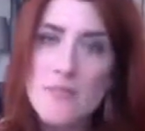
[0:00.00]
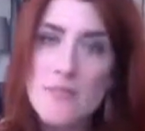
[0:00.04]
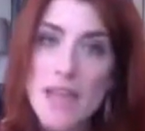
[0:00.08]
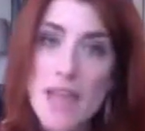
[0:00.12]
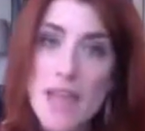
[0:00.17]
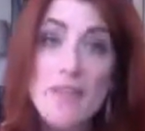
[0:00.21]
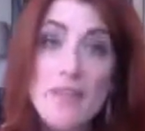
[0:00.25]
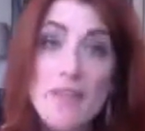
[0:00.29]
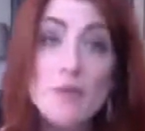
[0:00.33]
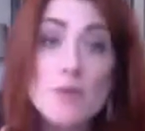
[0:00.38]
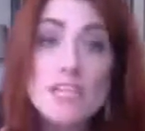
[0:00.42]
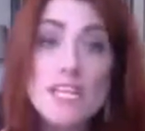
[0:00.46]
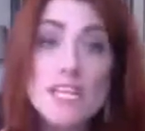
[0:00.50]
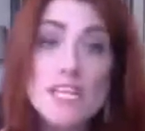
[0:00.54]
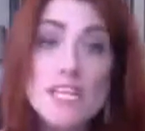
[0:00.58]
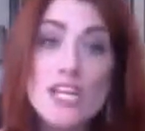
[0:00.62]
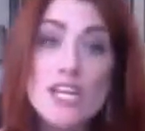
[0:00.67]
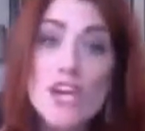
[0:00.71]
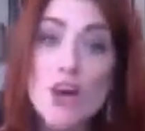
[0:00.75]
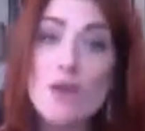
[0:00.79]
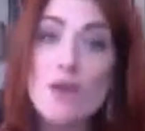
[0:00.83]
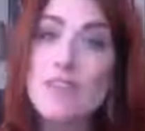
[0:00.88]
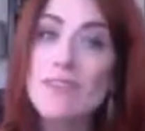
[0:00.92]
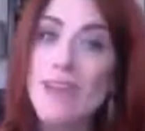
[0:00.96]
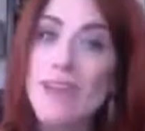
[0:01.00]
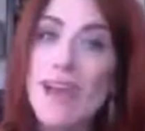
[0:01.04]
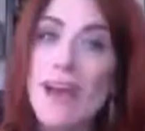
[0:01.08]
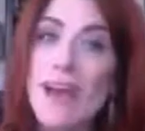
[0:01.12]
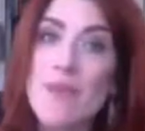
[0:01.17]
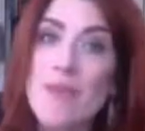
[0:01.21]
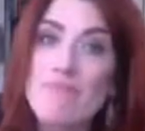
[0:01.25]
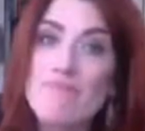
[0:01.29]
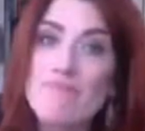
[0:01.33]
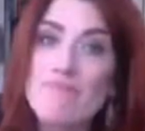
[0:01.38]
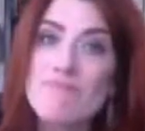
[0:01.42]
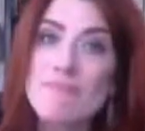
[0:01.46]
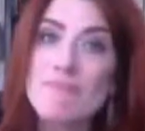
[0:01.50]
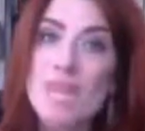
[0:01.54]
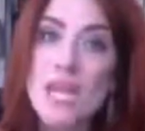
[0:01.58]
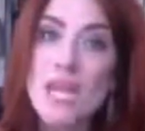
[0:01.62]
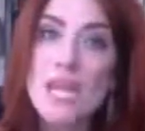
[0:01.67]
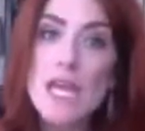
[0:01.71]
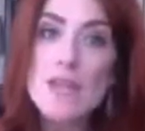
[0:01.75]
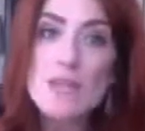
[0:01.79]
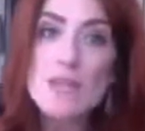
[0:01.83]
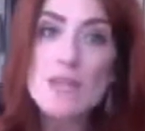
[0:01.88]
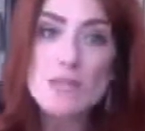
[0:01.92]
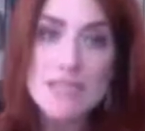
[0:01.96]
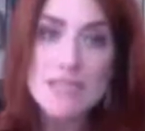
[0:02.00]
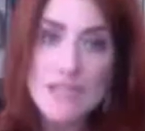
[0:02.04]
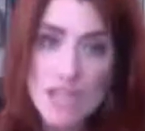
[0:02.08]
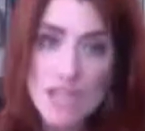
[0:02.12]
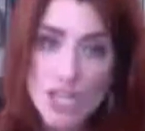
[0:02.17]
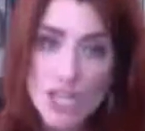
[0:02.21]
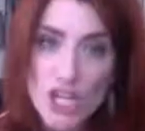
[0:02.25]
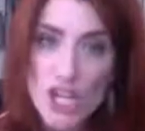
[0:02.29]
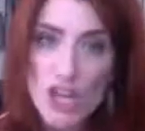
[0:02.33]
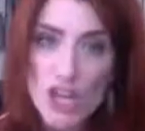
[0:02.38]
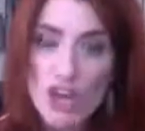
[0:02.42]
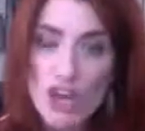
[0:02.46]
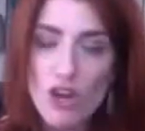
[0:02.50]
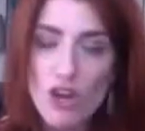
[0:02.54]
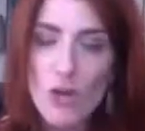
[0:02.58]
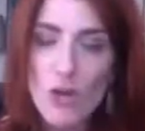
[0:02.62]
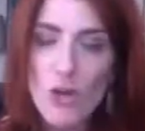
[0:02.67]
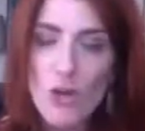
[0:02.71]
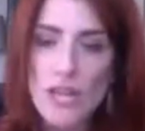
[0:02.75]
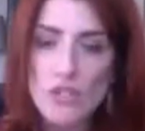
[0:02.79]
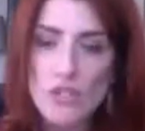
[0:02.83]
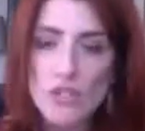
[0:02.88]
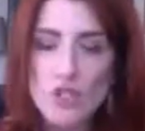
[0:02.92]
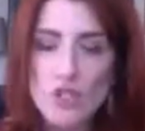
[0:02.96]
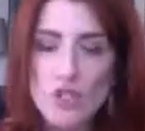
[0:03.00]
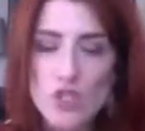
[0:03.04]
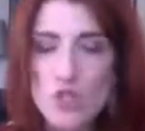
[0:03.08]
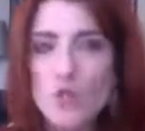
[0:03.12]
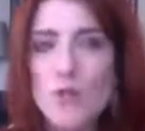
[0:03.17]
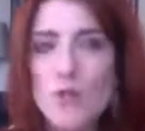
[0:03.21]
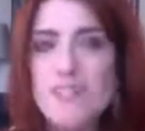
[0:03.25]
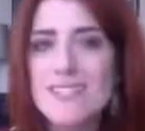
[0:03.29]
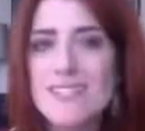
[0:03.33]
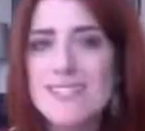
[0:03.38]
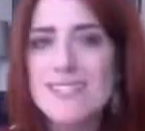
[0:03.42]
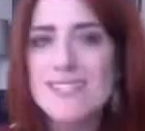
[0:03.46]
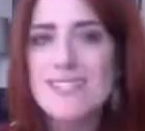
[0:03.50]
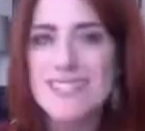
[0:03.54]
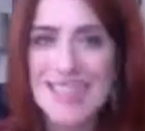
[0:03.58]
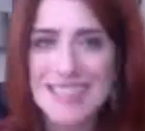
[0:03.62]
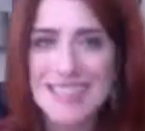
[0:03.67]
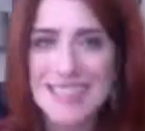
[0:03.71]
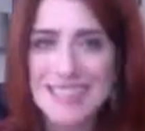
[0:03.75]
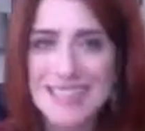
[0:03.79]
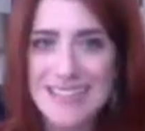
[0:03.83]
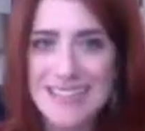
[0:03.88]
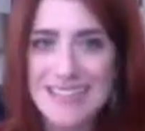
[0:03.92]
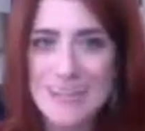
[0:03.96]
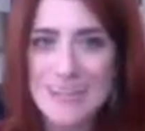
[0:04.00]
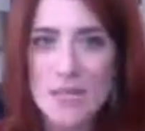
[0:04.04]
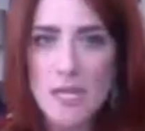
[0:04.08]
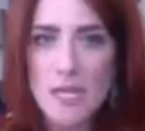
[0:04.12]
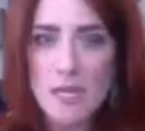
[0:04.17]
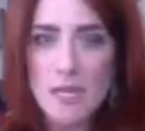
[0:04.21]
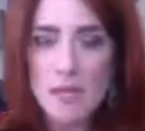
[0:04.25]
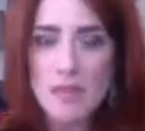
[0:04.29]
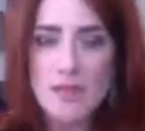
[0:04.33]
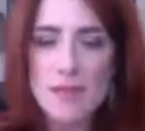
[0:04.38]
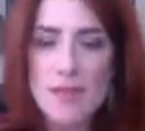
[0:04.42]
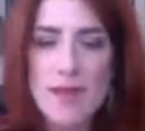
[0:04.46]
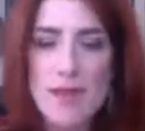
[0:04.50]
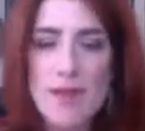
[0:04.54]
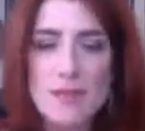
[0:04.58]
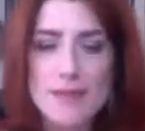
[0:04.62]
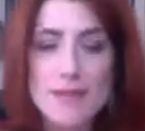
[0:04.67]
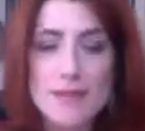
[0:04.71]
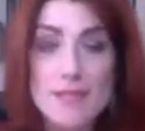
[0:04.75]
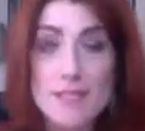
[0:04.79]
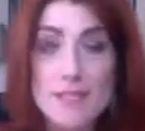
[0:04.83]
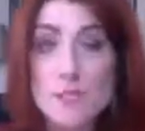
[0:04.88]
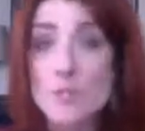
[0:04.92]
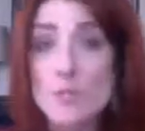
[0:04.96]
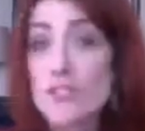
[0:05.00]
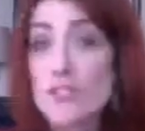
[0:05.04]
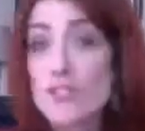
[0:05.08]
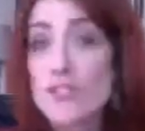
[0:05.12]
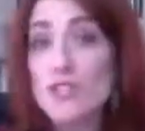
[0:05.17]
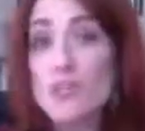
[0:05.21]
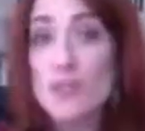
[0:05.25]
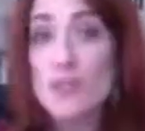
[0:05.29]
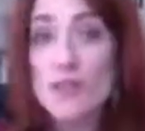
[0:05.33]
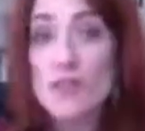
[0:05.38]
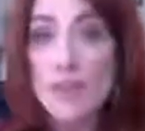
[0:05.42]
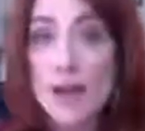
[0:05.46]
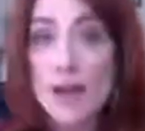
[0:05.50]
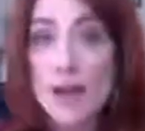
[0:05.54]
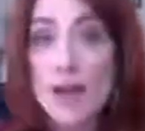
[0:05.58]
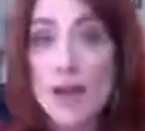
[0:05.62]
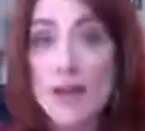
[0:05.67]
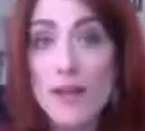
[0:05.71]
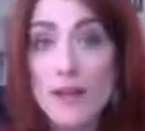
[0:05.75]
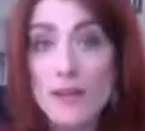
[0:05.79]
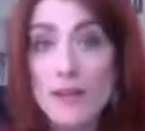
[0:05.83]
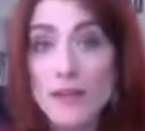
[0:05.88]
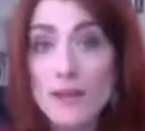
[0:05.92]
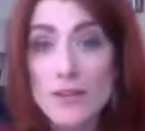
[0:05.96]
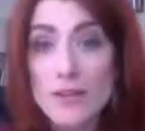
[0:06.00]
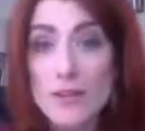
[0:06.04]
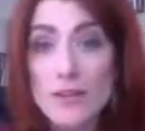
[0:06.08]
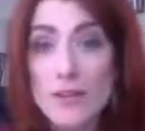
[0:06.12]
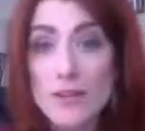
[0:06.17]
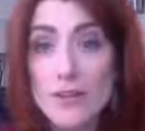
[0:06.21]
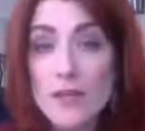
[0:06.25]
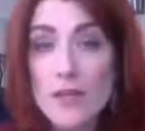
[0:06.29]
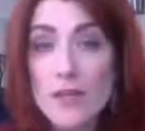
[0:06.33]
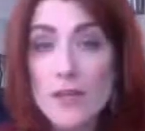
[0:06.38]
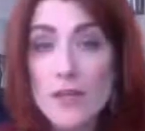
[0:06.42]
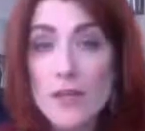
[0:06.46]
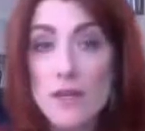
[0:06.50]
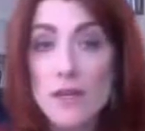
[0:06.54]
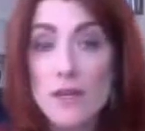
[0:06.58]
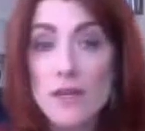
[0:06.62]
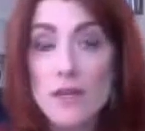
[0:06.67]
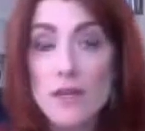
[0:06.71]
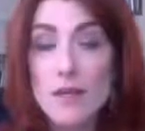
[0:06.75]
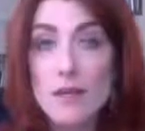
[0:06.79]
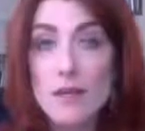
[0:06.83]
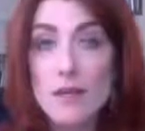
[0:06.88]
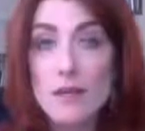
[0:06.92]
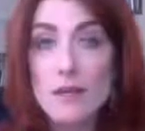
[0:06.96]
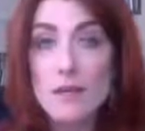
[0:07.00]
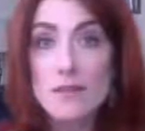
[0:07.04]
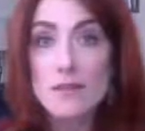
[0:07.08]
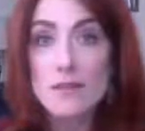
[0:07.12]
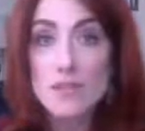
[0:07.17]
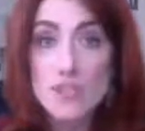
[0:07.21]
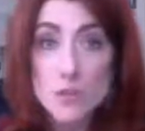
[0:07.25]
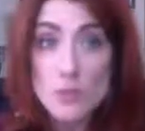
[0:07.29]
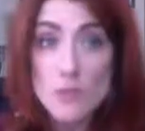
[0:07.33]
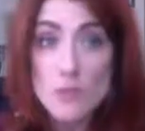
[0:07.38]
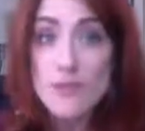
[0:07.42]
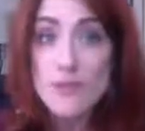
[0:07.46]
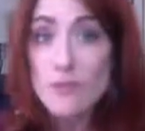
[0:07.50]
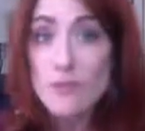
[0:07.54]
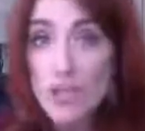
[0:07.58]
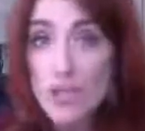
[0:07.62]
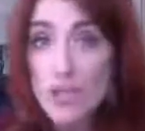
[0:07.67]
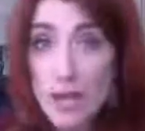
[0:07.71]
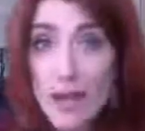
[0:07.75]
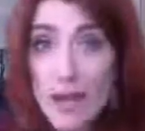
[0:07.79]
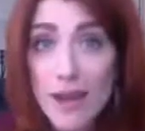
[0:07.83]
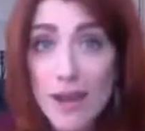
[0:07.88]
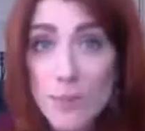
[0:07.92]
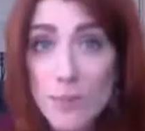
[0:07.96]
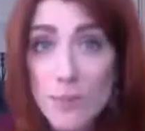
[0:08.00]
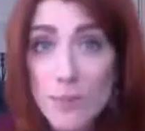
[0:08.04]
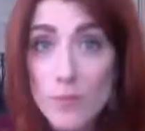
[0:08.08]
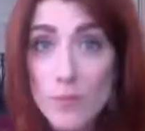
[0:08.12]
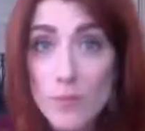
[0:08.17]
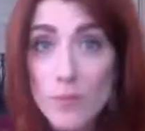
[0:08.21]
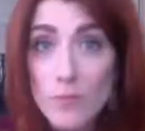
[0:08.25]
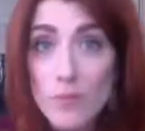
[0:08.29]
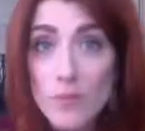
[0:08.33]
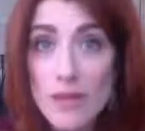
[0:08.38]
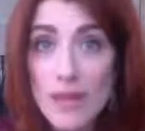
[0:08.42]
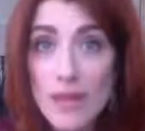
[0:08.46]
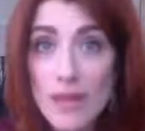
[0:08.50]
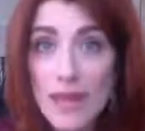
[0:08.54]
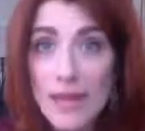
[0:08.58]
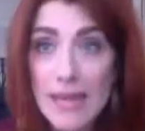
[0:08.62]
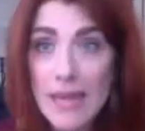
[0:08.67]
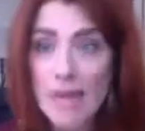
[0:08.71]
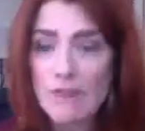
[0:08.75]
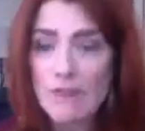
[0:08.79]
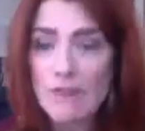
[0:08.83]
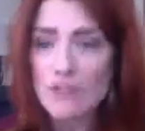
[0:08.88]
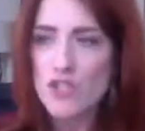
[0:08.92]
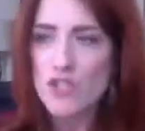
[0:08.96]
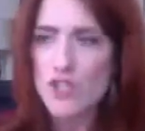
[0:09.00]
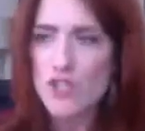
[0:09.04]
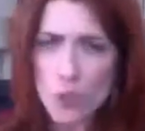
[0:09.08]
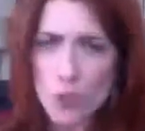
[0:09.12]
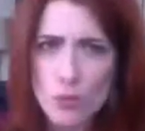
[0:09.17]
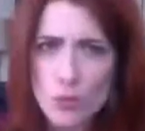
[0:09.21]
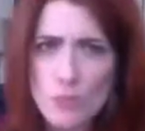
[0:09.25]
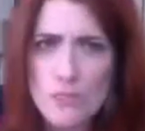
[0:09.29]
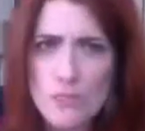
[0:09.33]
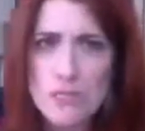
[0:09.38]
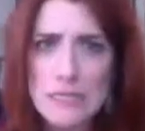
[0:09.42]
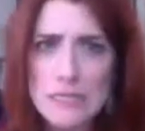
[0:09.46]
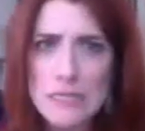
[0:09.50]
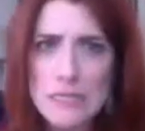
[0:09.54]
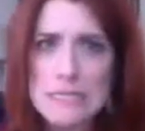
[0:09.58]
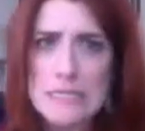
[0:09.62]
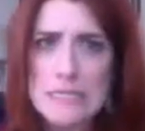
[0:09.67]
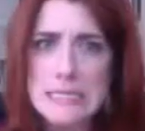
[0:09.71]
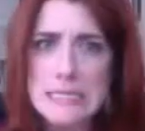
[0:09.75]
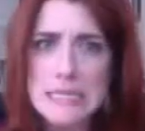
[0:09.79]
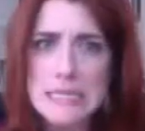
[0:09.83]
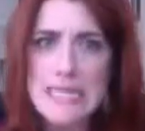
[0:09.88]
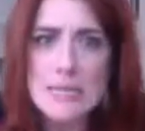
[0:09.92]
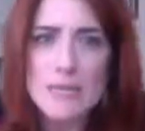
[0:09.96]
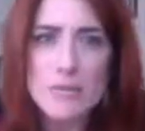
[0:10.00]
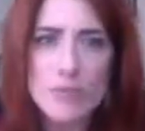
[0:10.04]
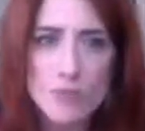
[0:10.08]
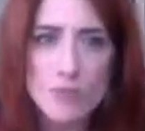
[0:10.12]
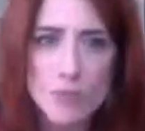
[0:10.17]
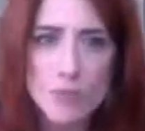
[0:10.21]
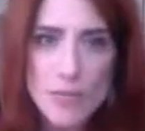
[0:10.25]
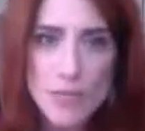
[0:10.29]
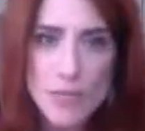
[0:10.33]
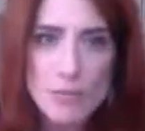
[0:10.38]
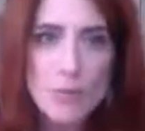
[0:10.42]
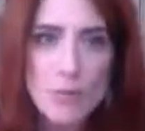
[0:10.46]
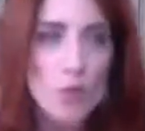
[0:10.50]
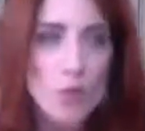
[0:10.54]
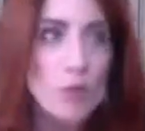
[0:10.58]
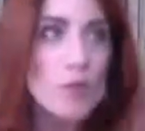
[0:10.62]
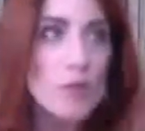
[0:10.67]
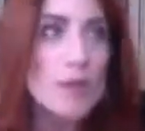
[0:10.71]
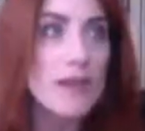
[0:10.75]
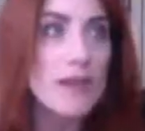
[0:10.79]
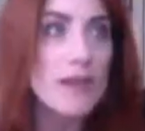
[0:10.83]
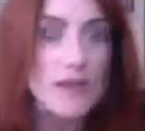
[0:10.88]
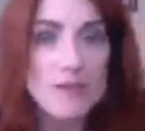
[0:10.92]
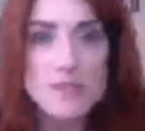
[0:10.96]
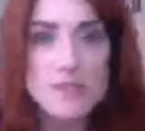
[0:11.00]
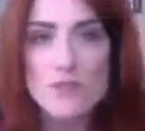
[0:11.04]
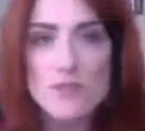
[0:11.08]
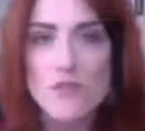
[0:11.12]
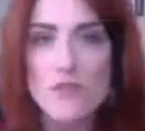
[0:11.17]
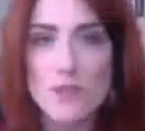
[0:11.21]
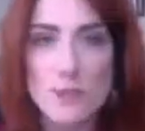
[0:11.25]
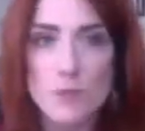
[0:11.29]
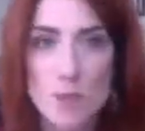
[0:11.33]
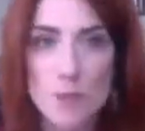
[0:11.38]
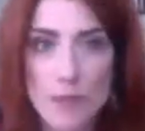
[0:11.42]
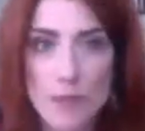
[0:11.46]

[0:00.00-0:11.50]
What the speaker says: And there was a letting go in that. There's letting go and trusting that this person who I've hired is doing their job. And I've chosen this team of people because of their body